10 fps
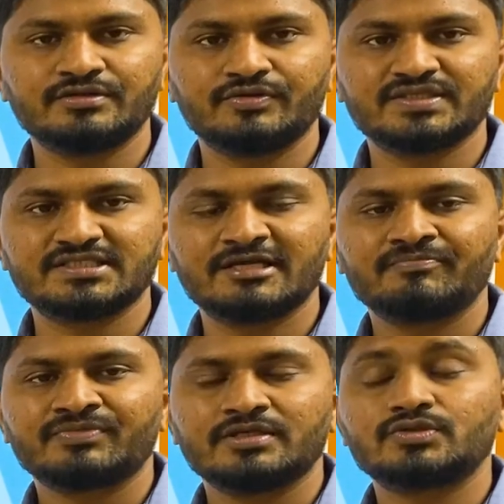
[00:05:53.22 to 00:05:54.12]
USA.
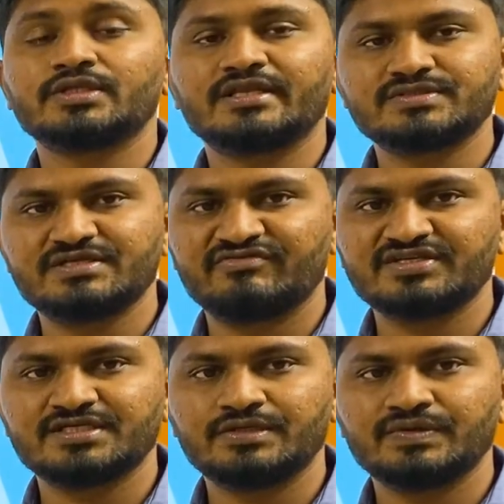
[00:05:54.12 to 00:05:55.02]
Sorry, there was
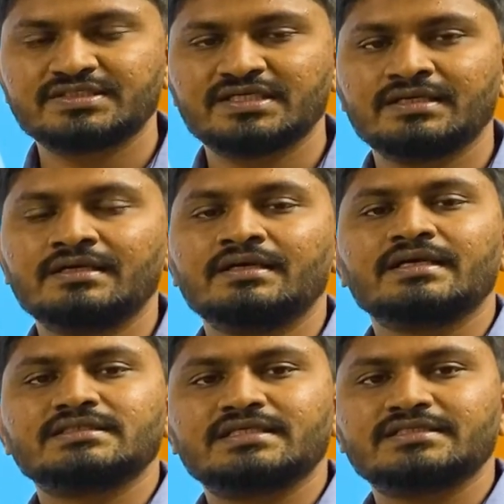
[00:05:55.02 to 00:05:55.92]
deflation in USA.
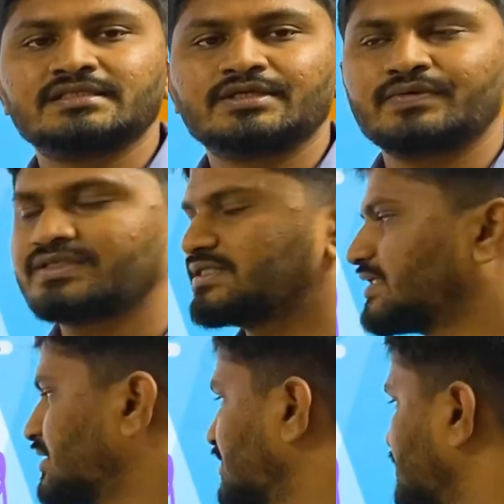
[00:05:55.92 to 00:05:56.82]
As a result, USA